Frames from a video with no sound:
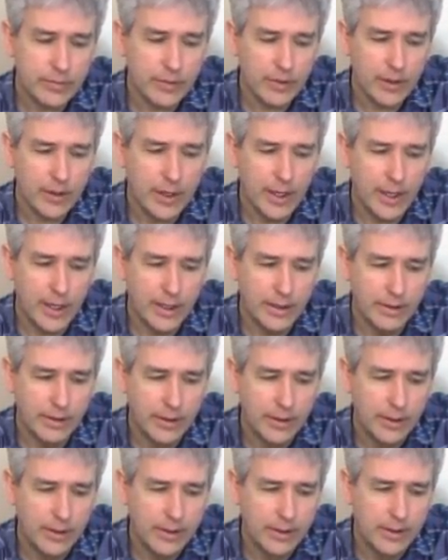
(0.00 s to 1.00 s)
and
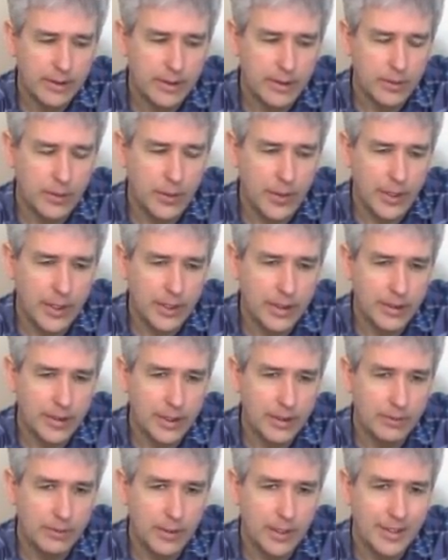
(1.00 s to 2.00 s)
we can
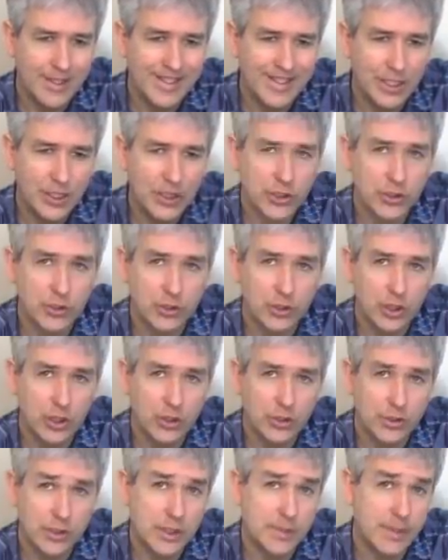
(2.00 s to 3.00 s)
then run additional
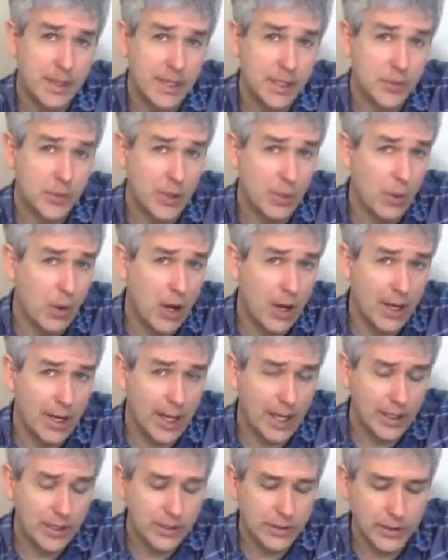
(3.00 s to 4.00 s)
loads, as many as we want
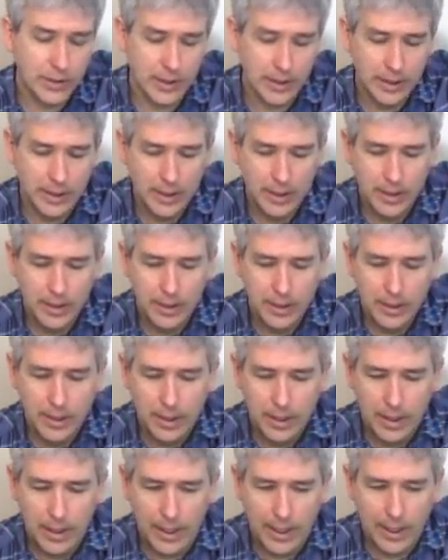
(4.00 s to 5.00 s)
actually,
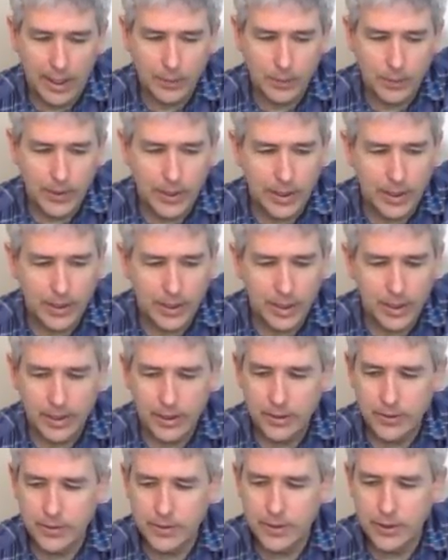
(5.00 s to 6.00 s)
and we can get
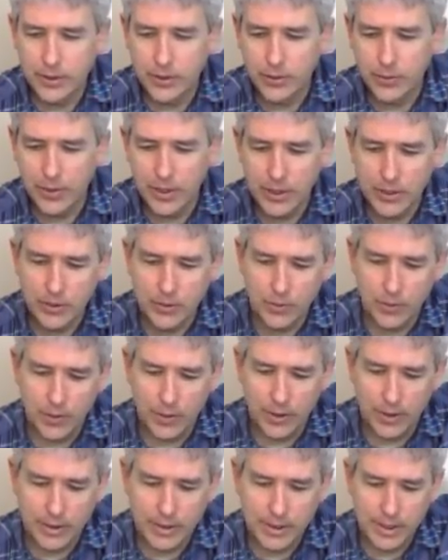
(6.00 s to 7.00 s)
into a situation where
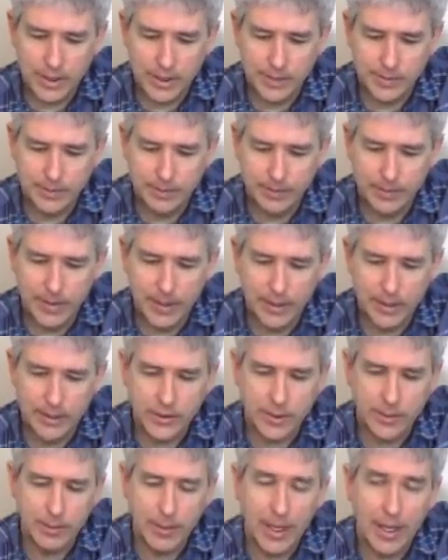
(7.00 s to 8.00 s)
it sends the energy
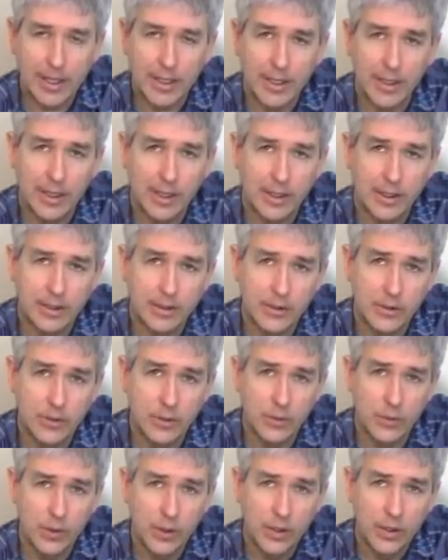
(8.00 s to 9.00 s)
back into
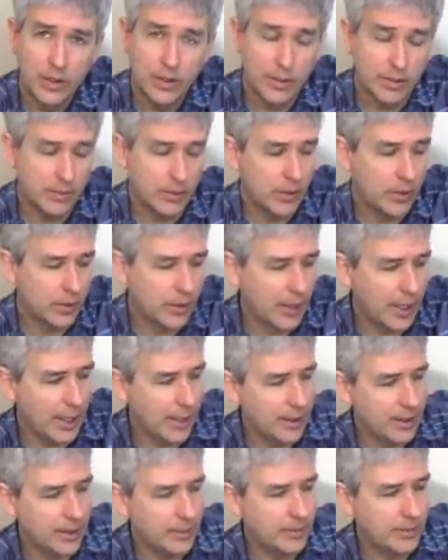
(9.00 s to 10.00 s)
the motor and
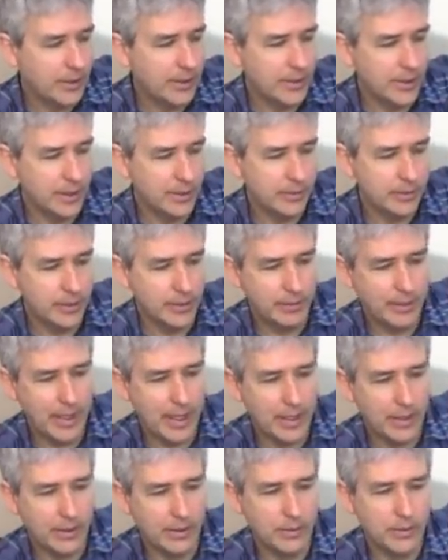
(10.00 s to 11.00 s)
into the input
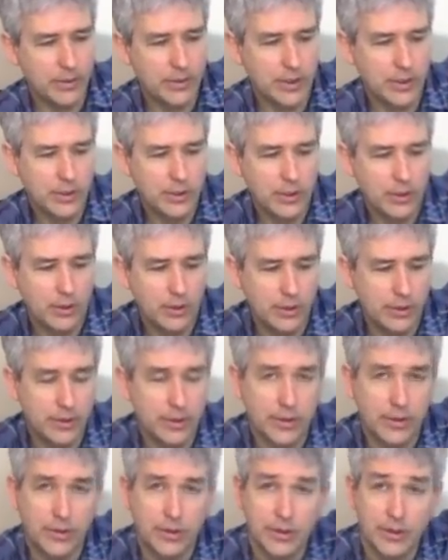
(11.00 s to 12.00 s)
battery, which I showed in the
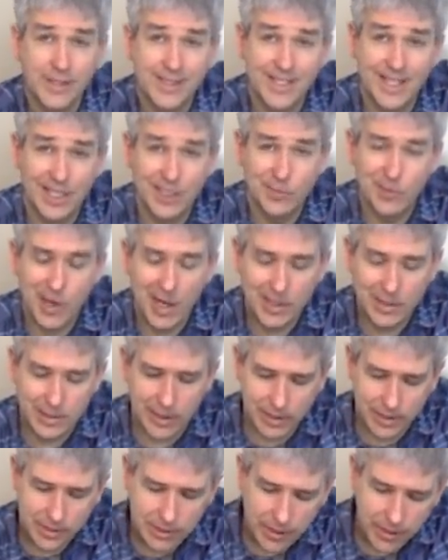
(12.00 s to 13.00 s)
3rd stage process.